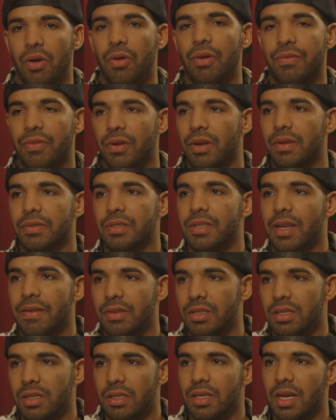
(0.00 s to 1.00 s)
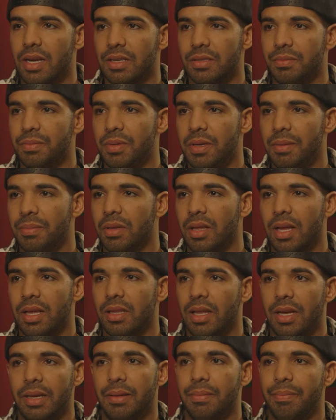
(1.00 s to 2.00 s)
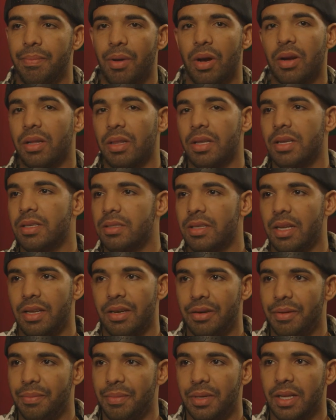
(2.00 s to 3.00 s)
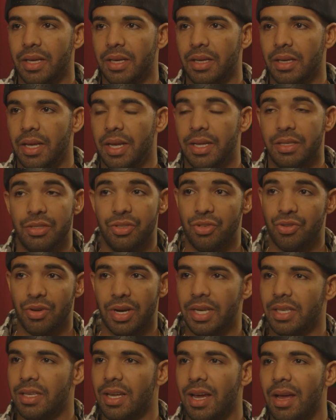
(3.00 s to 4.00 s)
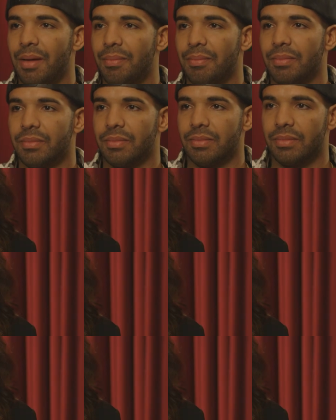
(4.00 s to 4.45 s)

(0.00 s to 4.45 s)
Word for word: go in front of seventeen thousand people at like Barclays Center and be like, it's Drake time.